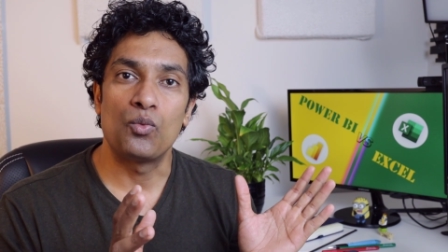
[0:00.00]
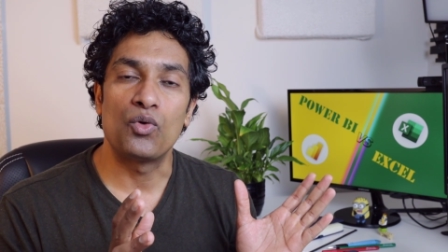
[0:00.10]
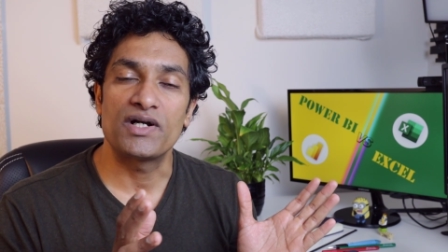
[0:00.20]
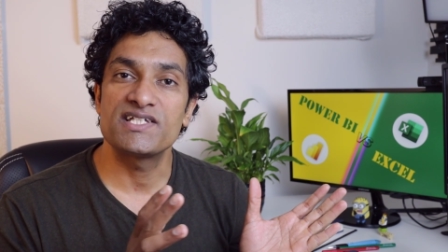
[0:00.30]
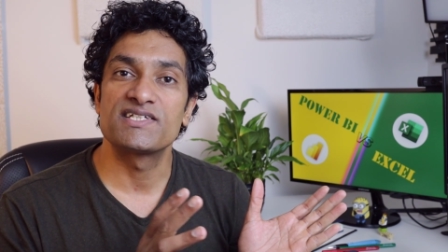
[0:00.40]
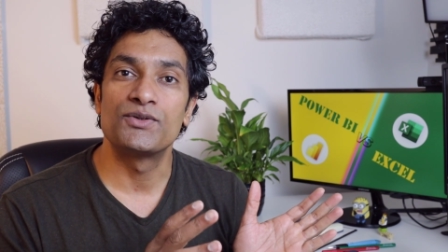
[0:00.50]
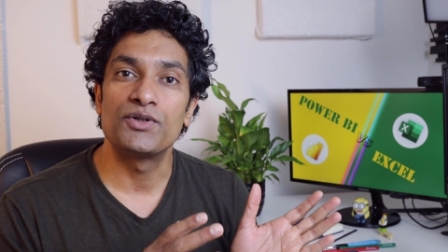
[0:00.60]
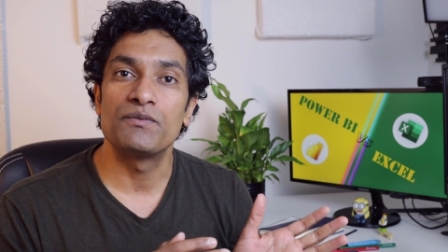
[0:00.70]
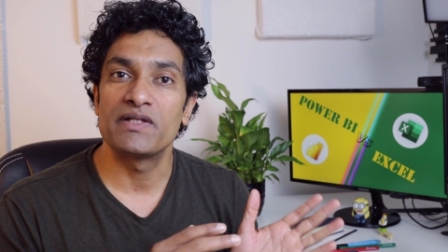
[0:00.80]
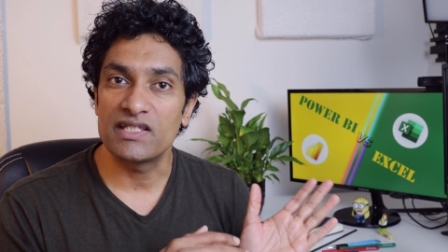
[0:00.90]
what is
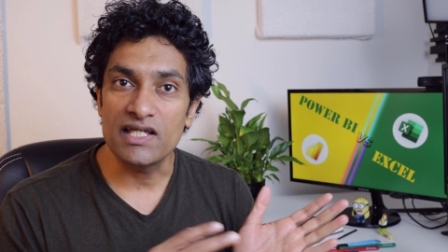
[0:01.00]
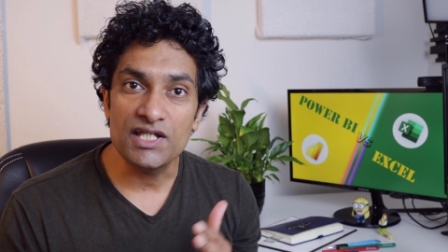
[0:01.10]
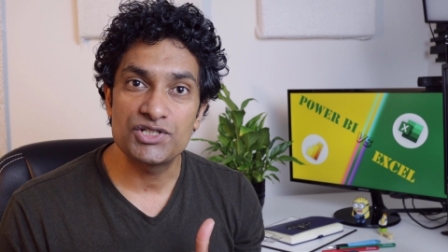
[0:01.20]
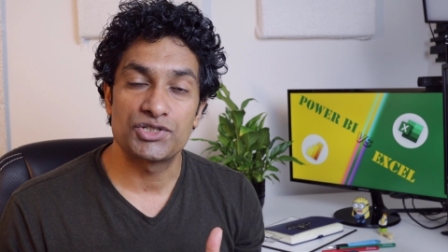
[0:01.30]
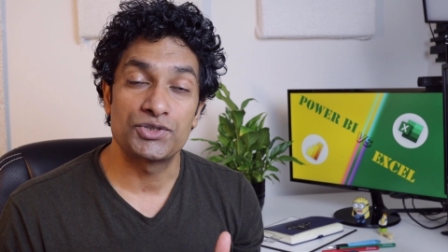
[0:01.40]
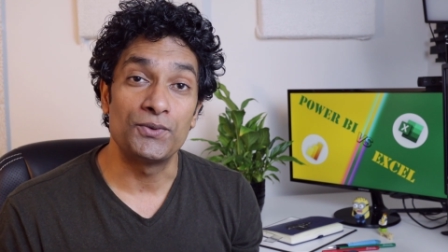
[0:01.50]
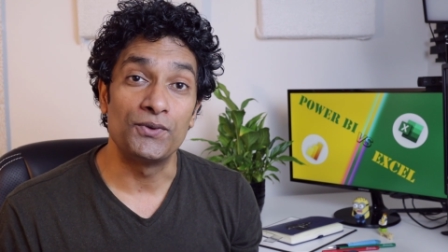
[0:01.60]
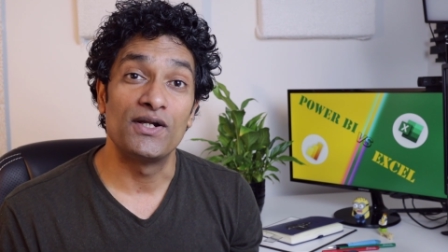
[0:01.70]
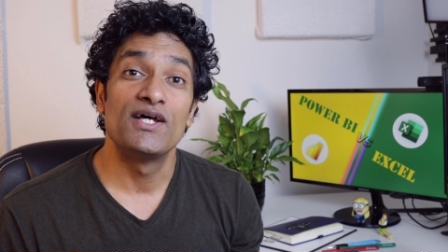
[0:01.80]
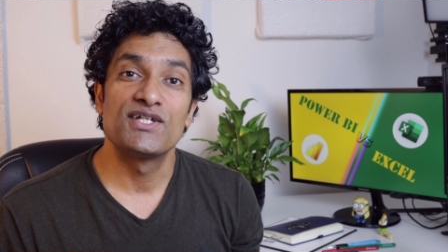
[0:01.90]
good with each
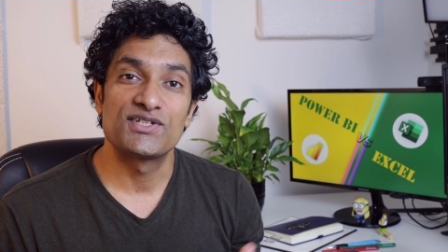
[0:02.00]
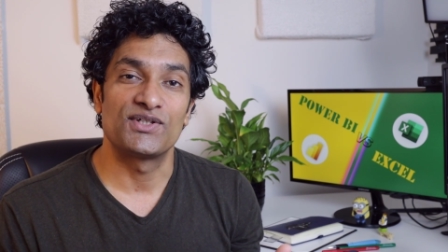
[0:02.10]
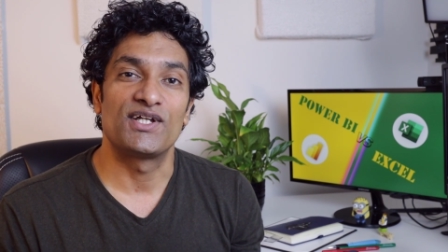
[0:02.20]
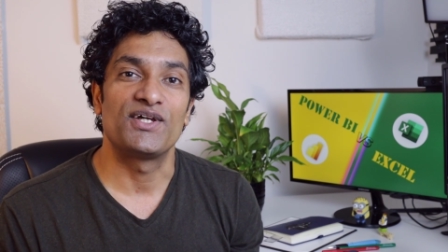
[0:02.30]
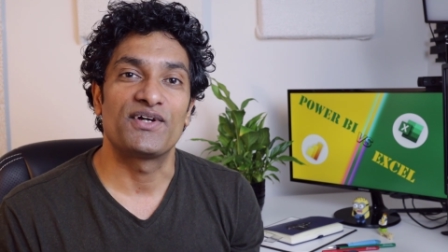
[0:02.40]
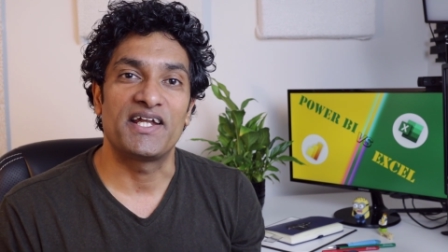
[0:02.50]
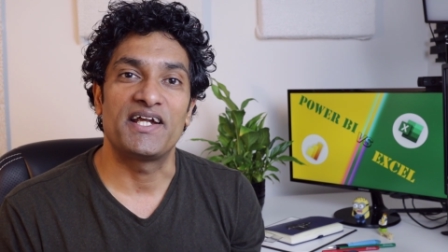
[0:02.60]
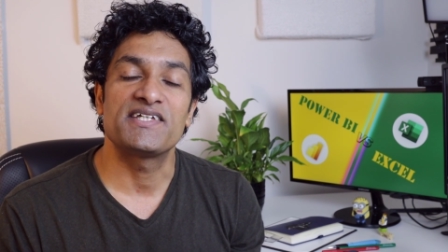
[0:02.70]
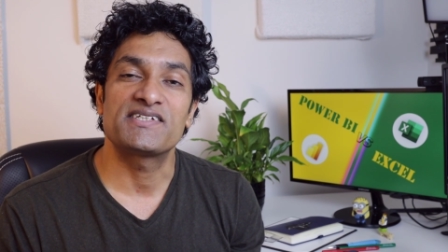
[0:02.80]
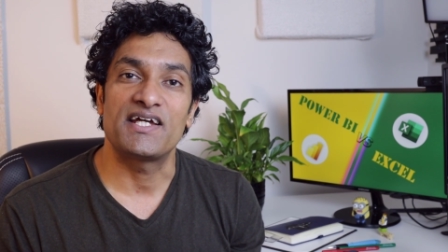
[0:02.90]
tool so that you can
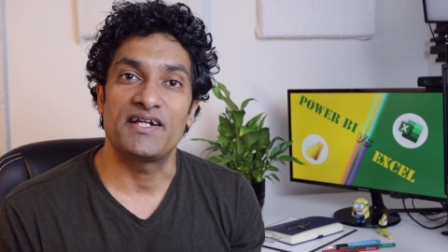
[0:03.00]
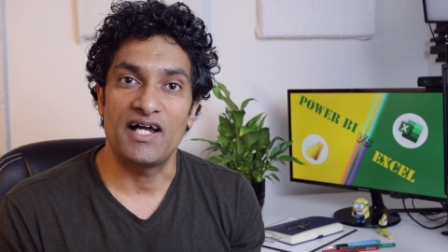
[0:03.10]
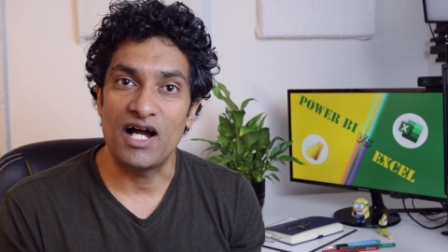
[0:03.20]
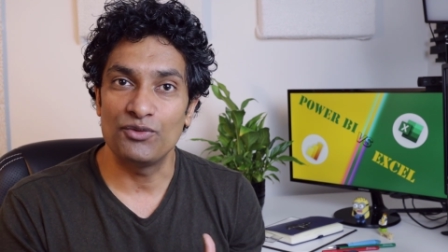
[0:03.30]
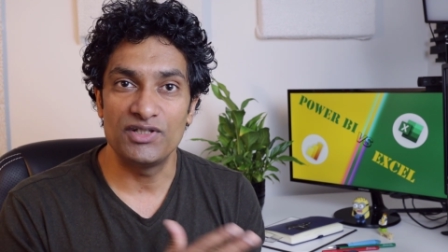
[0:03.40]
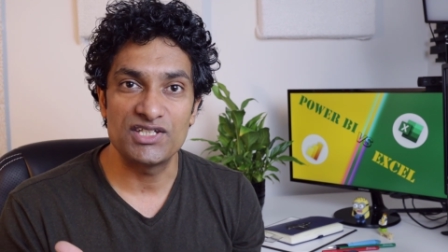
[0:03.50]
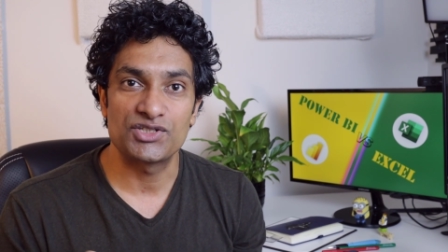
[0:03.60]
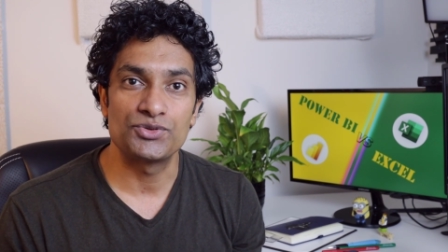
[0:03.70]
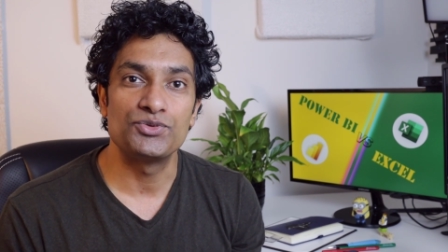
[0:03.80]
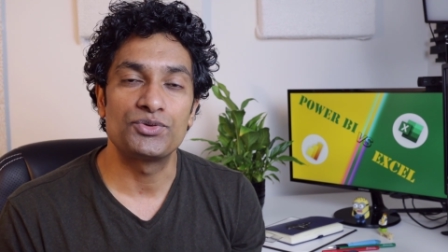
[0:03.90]
understand how
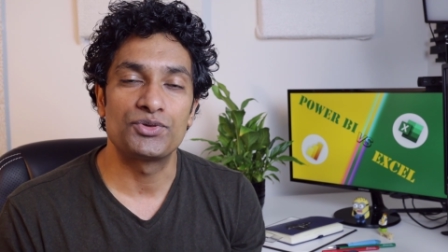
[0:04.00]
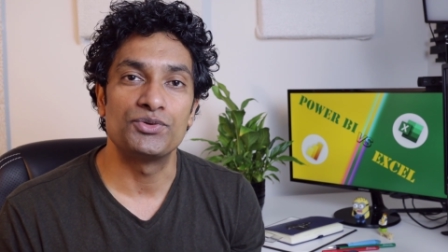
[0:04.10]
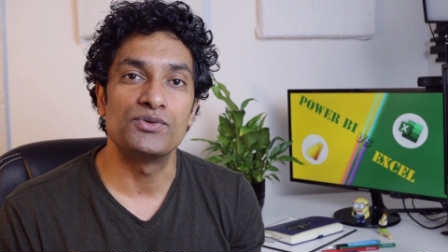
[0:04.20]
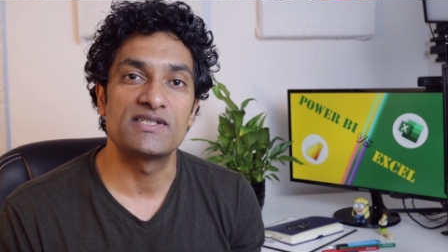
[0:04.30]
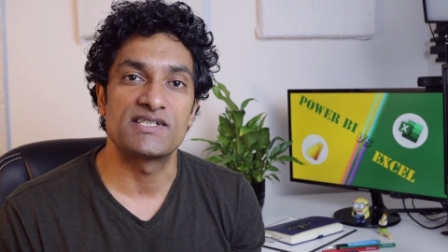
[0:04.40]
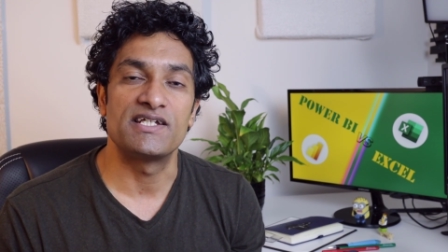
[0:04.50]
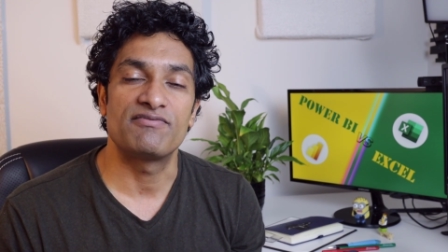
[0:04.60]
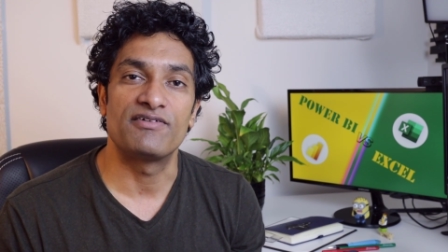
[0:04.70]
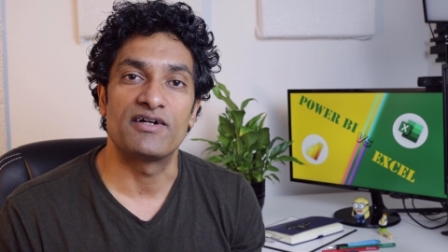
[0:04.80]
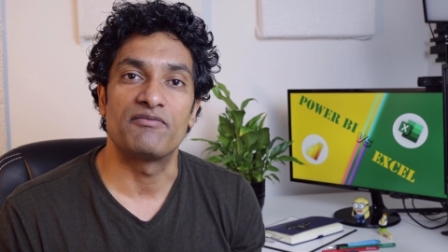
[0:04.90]
these two tools
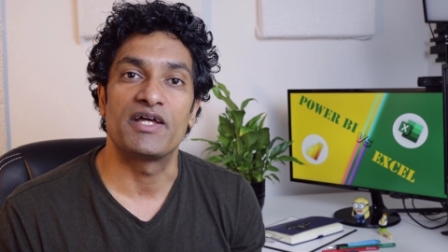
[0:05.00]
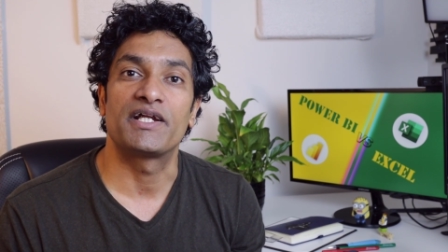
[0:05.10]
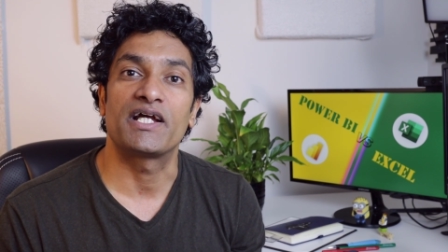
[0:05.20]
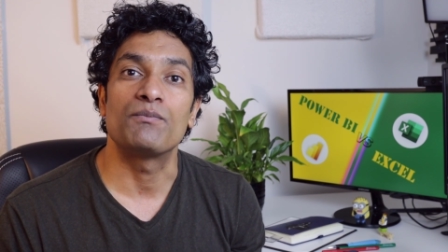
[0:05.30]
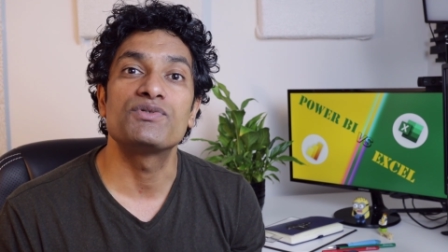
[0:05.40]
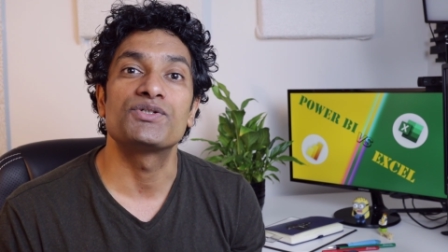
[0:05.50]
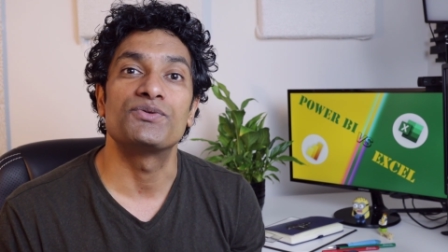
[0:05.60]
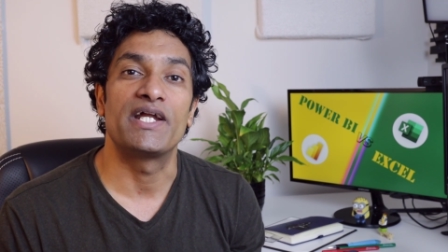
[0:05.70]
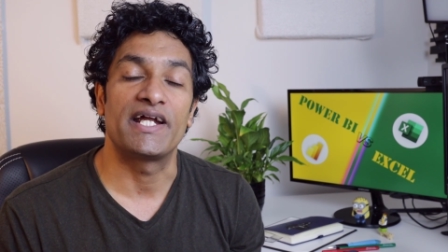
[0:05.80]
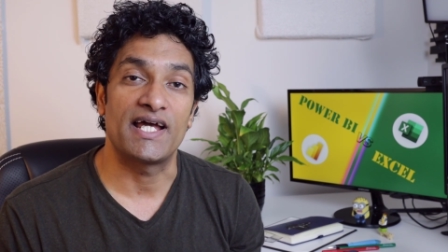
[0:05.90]
differ when it comes
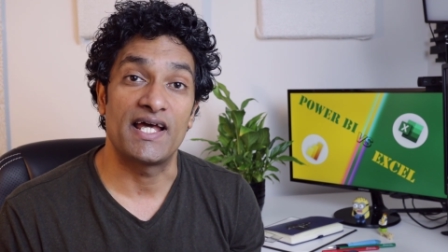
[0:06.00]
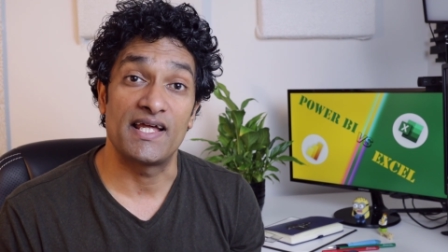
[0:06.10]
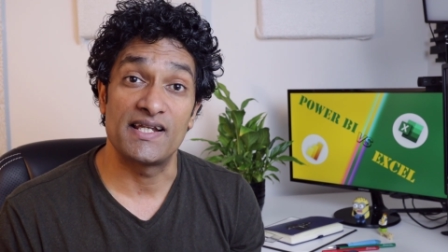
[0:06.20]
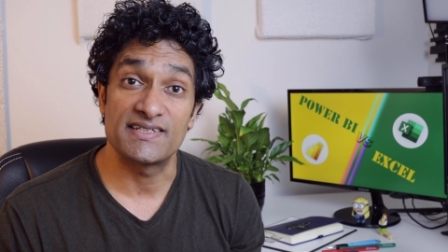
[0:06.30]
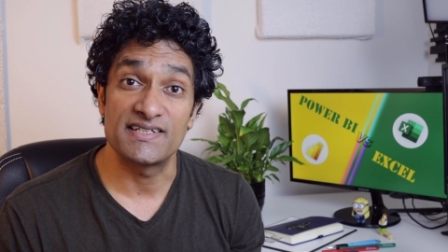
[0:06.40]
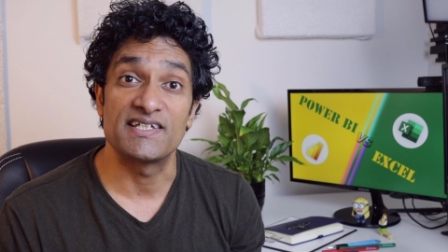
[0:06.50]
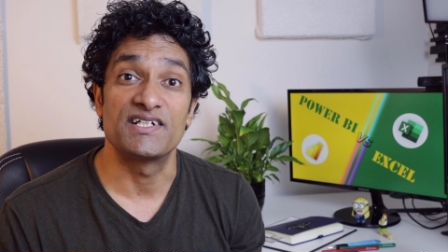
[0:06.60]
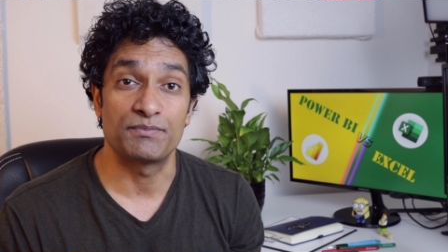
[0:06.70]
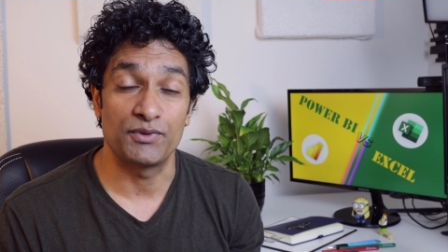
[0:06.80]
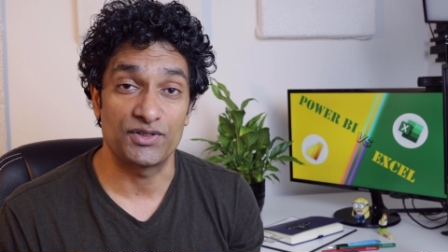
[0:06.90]
to data analysis
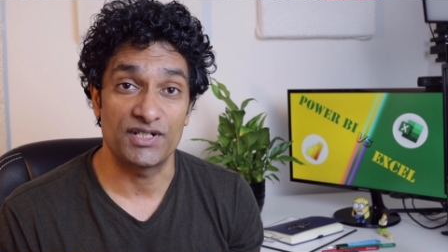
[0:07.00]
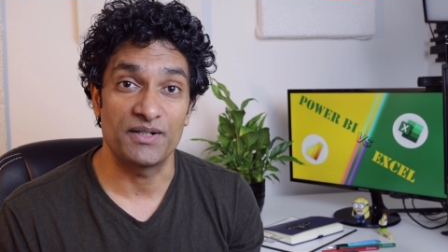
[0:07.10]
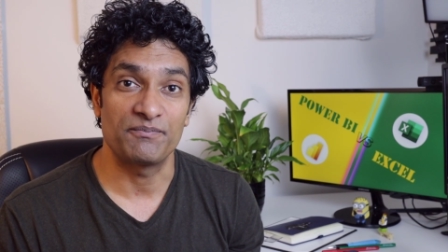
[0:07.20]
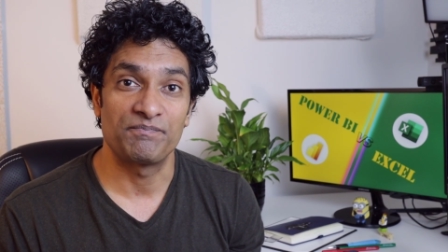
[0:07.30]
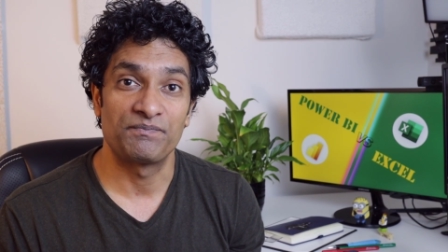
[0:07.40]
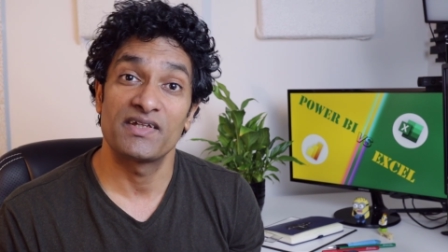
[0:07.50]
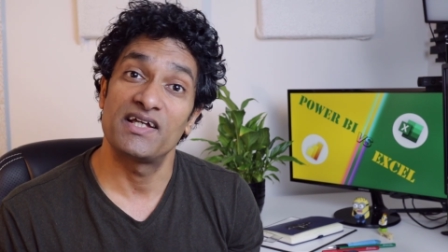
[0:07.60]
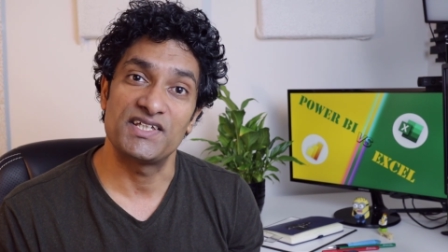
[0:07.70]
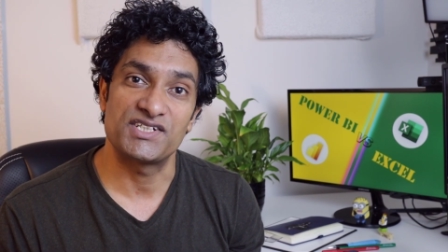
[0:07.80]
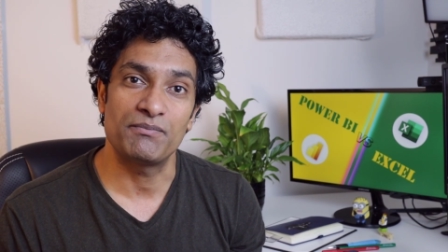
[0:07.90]
and reporting.
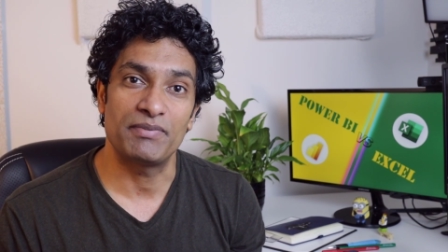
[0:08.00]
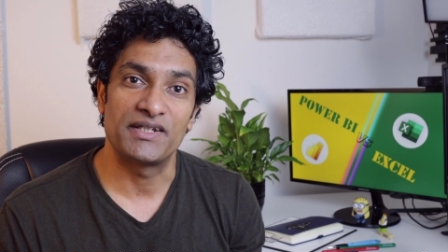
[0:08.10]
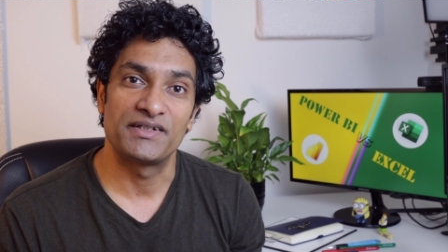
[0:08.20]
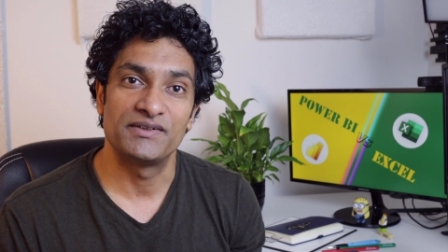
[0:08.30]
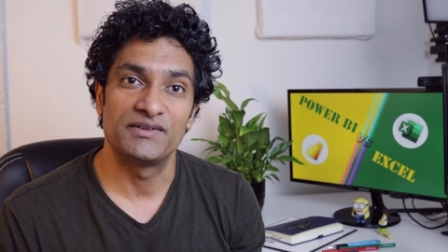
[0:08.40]
Let's jump in.